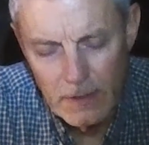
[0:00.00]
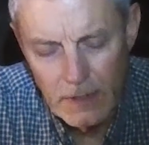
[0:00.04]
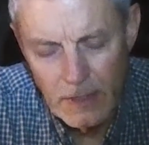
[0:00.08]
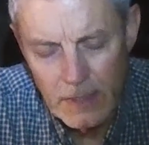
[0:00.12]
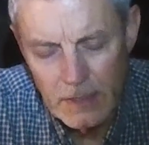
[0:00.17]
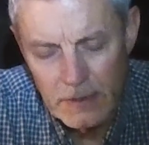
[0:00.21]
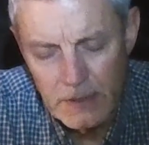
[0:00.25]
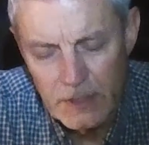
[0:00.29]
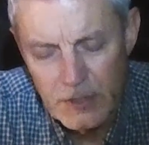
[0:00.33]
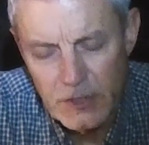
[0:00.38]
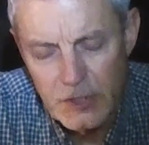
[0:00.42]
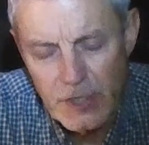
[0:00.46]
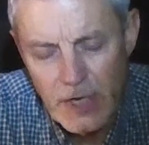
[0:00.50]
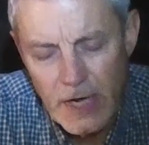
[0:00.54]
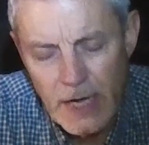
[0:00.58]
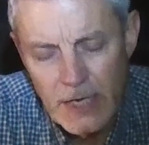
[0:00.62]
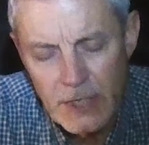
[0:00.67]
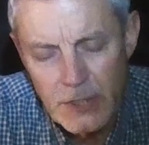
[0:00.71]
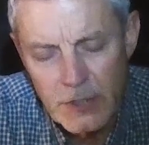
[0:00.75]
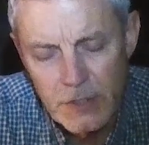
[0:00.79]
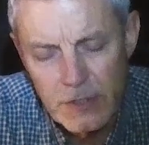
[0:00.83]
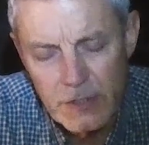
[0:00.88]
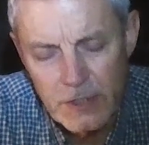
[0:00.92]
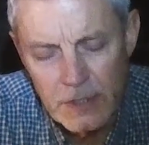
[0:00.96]
and the
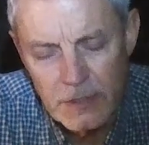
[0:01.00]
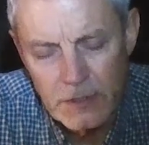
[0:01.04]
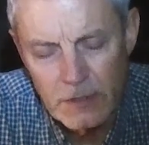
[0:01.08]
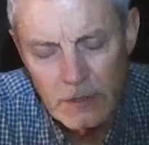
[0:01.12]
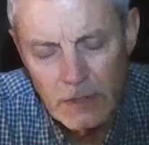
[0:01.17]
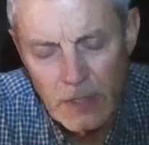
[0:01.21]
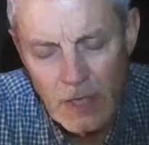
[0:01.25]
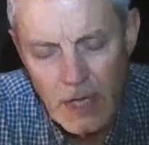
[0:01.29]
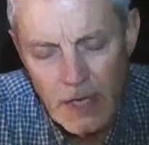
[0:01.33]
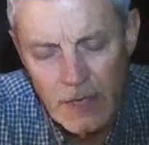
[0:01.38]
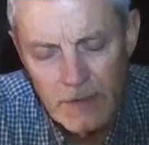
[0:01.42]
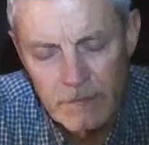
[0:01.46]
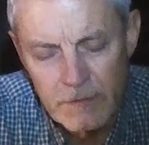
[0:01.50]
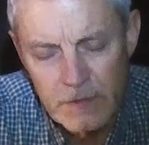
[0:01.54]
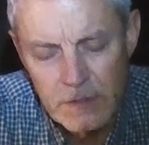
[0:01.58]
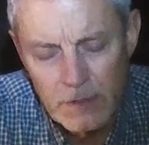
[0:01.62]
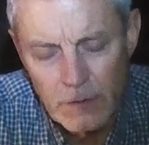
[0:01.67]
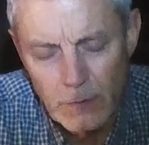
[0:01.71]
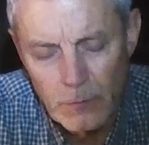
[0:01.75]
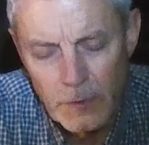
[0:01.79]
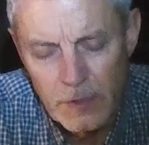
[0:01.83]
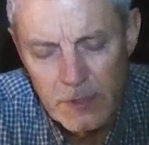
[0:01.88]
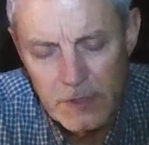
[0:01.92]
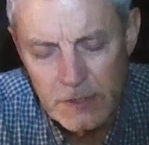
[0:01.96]
changes in the lives
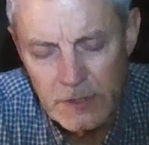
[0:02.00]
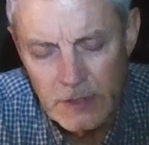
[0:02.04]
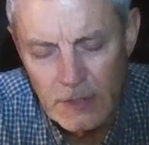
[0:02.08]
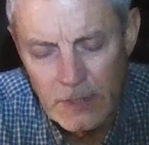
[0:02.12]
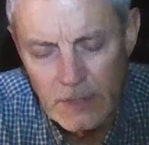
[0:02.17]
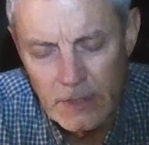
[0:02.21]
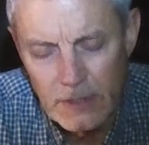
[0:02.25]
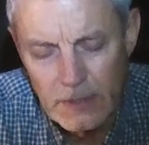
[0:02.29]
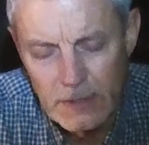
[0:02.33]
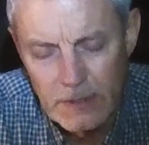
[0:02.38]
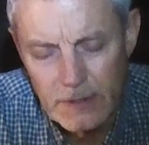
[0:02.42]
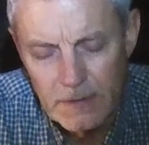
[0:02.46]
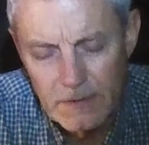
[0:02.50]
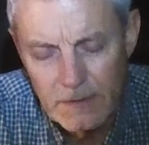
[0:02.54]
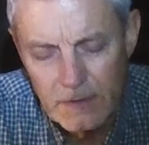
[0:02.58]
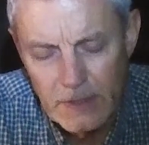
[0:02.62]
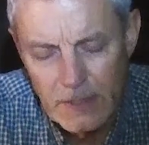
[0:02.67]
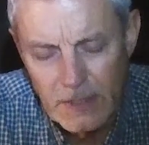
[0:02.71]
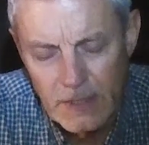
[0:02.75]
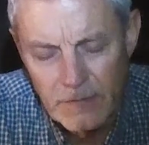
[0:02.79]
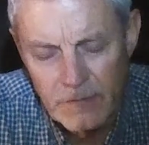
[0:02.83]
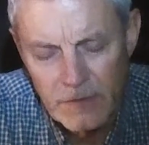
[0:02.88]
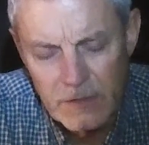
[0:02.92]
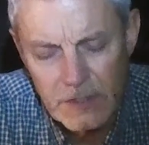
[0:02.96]
that we see.
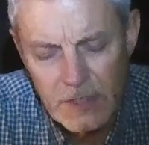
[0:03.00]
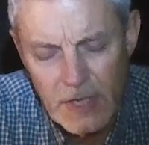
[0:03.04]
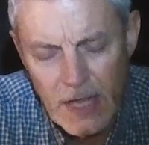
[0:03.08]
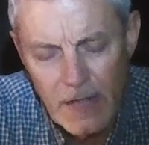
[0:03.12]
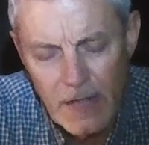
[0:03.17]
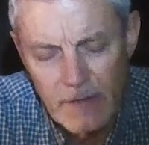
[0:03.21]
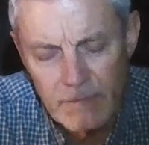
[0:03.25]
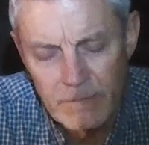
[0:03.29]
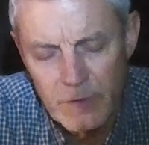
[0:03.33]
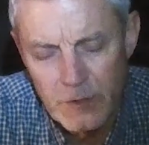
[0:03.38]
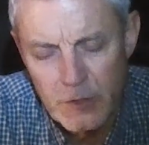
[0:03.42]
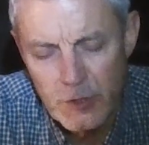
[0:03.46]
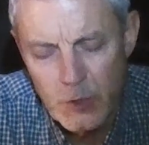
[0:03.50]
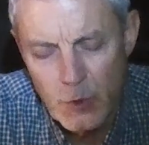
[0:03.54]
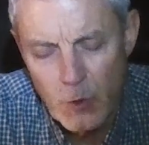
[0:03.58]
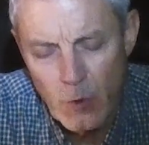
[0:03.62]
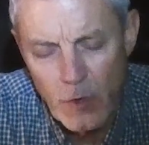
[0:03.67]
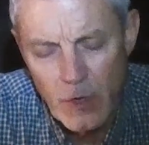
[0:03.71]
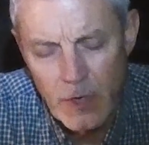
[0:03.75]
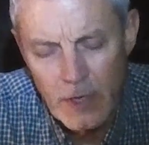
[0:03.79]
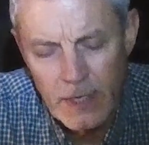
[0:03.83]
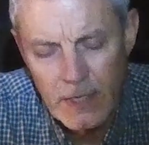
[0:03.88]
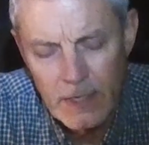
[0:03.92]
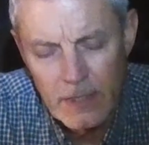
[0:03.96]
Give us to have
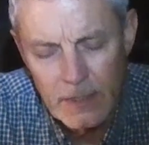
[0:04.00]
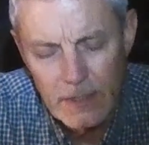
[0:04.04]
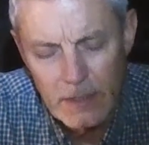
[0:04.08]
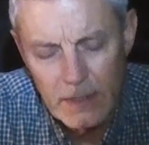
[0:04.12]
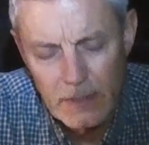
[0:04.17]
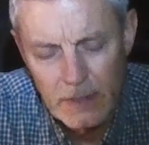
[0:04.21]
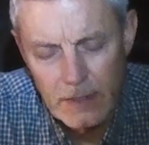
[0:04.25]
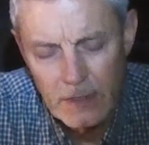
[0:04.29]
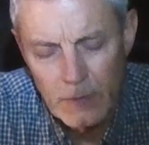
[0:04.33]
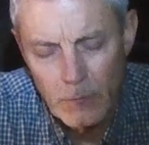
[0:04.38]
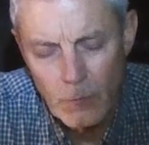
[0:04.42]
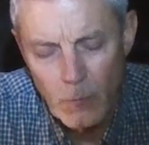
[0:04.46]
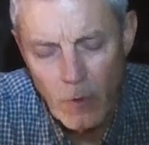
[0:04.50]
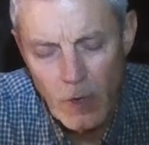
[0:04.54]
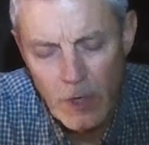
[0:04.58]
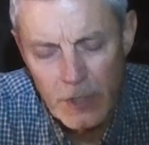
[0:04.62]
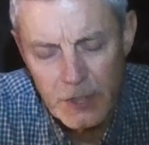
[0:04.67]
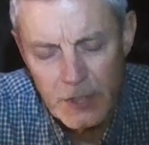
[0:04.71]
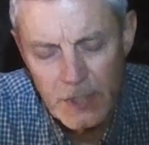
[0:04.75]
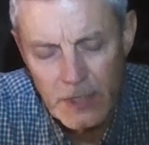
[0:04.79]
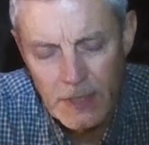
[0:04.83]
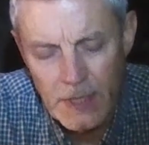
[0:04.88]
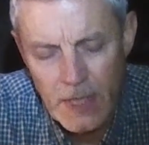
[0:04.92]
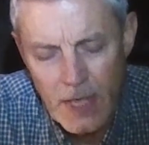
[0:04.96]
joy in
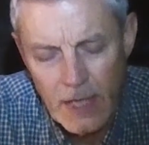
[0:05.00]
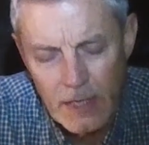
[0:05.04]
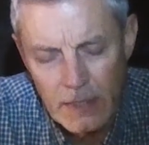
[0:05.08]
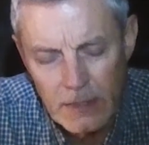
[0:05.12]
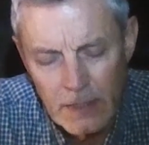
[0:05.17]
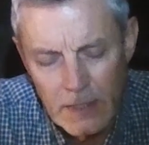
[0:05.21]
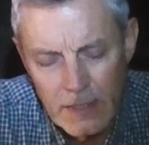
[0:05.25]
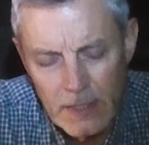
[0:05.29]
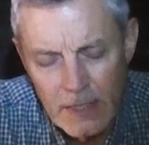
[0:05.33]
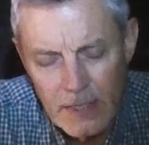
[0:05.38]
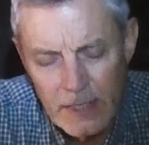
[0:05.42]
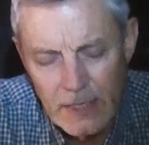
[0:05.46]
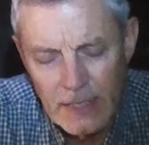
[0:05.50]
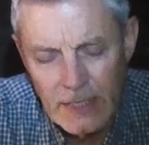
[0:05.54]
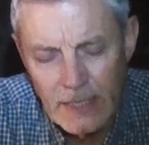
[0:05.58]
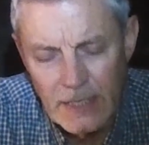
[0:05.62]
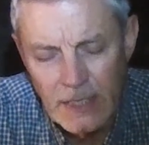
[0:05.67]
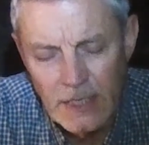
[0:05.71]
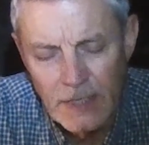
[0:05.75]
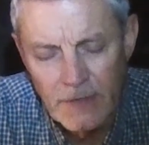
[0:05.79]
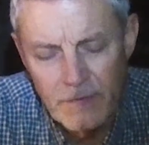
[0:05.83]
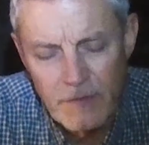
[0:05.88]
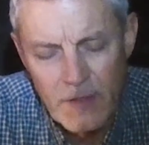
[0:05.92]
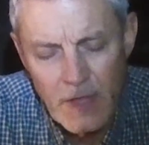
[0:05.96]
watching that,
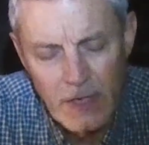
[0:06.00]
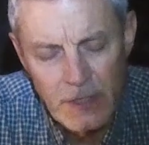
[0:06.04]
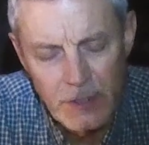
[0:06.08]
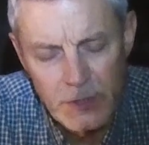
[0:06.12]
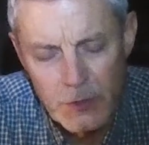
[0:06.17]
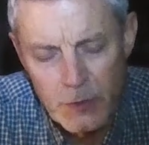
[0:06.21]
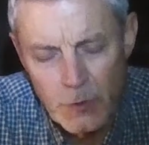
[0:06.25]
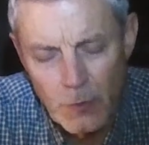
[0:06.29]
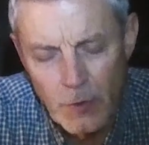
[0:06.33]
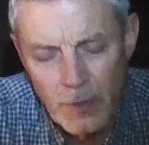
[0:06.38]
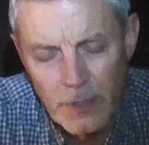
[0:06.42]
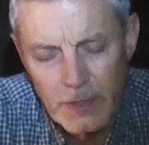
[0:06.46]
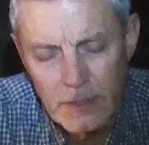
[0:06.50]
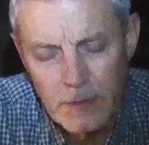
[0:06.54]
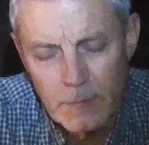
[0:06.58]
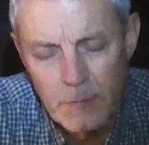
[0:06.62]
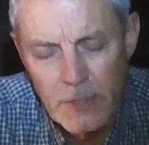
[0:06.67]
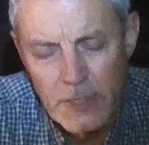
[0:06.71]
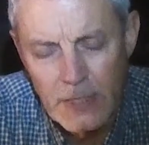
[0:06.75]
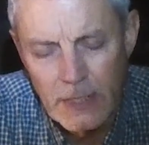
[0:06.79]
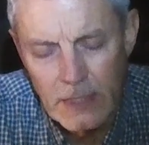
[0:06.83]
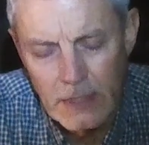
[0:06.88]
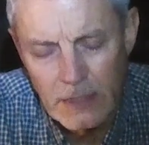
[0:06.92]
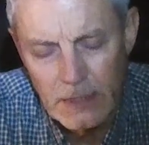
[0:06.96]
and give that joy to
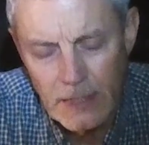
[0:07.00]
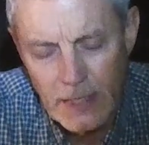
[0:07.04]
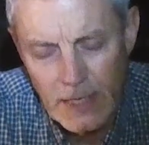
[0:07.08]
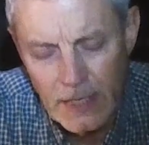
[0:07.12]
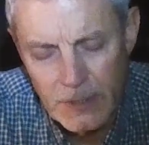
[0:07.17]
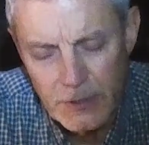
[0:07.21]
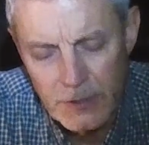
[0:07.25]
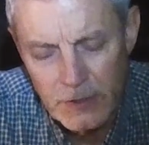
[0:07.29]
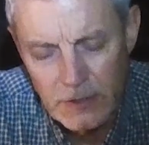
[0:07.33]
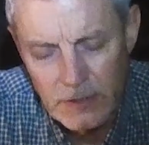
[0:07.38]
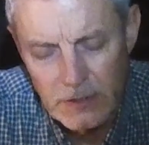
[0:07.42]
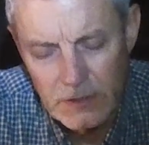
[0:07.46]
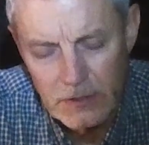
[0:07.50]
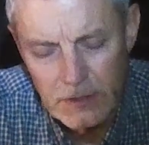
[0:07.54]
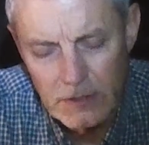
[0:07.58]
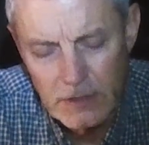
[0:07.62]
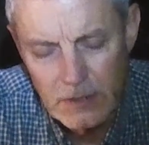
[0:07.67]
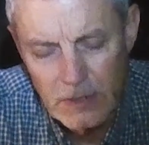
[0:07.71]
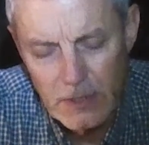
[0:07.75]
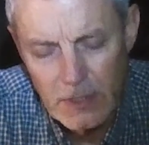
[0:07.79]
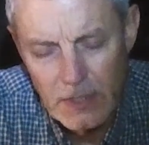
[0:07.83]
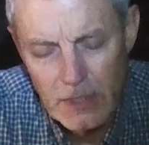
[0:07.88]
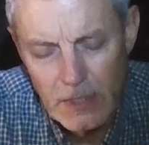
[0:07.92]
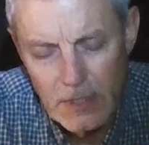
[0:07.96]
be contagious.
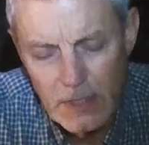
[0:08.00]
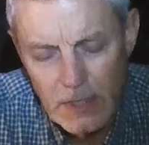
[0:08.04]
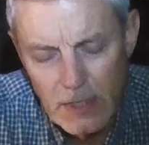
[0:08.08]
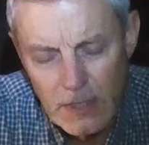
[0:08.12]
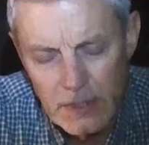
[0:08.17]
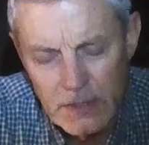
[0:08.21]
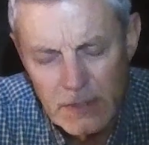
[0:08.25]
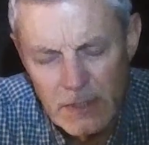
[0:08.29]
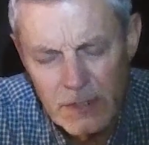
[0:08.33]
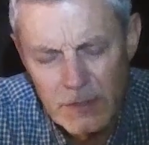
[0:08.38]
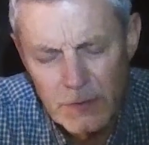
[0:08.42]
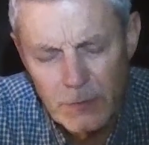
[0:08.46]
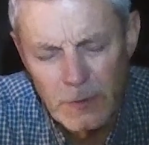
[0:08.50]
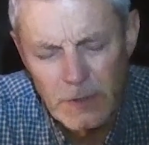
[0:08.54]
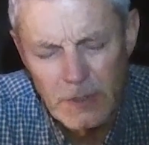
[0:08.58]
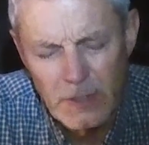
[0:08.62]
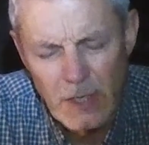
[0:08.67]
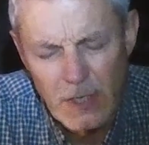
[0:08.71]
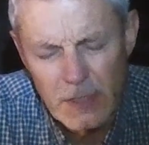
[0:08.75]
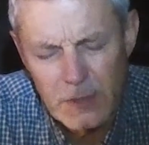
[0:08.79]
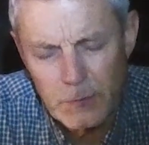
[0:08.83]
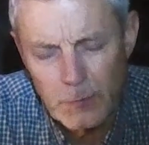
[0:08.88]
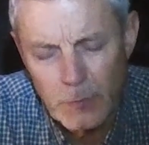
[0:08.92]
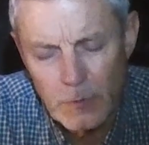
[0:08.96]
And this we
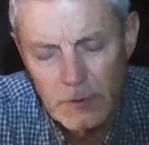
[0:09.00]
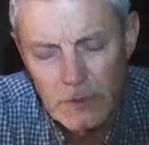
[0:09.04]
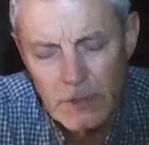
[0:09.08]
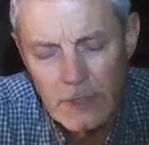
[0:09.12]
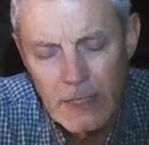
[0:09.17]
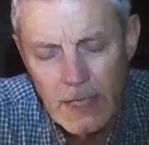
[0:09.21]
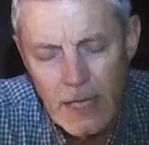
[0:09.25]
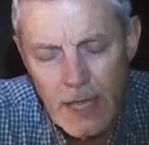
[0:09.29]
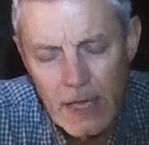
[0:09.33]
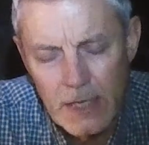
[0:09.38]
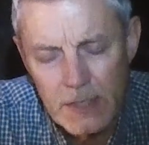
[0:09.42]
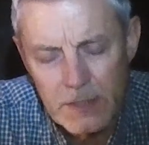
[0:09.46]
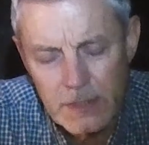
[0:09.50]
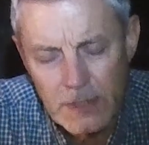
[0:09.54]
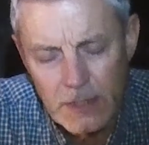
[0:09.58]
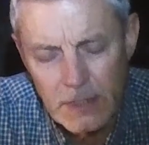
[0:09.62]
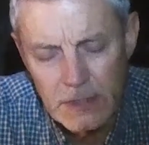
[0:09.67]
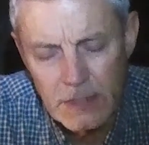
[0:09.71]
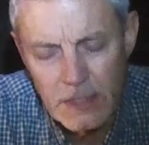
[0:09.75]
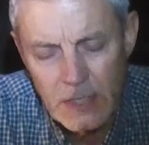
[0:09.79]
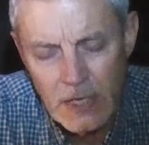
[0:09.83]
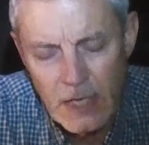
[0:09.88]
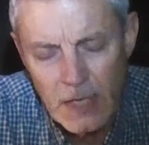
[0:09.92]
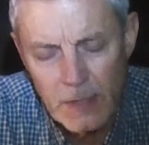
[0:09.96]
desperately ask
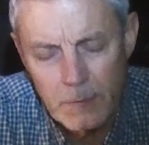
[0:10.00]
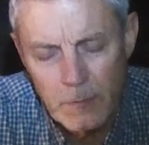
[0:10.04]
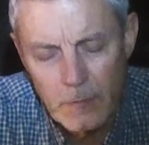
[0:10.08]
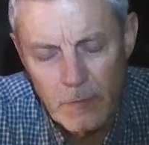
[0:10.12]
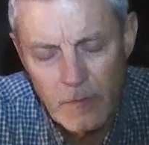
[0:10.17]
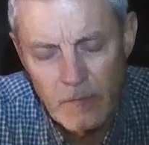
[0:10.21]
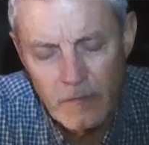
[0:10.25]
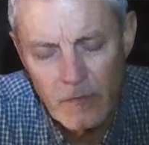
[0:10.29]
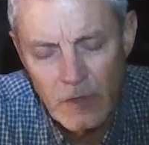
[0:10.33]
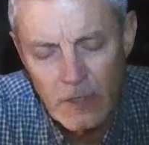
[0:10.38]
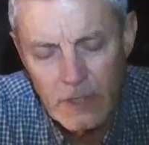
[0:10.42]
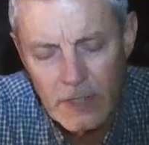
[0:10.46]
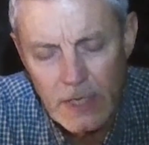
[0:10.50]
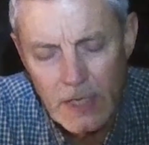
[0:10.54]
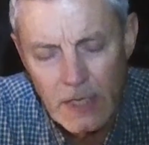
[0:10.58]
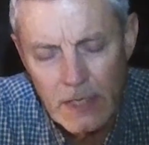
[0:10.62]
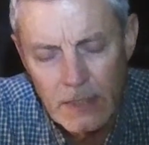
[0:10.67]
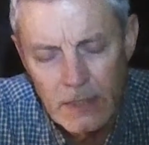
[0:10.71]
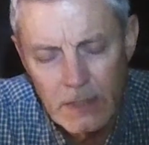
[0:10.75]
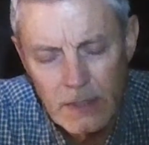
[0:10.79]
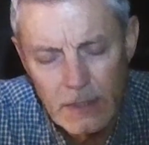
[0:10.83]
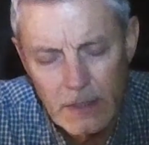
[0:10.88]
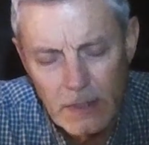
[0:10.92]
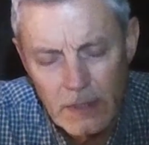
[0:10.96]
in the name of our
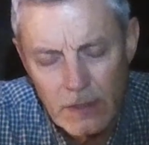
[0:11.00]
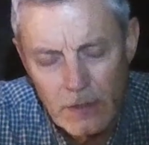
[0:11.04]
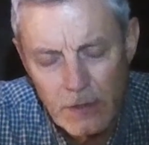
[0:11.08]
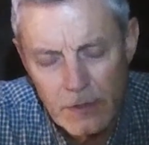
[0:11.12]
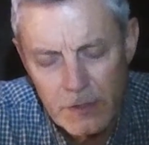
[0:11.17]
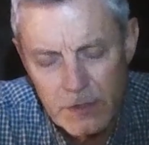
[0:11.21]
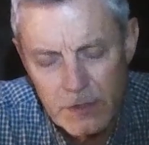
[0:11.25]
King and our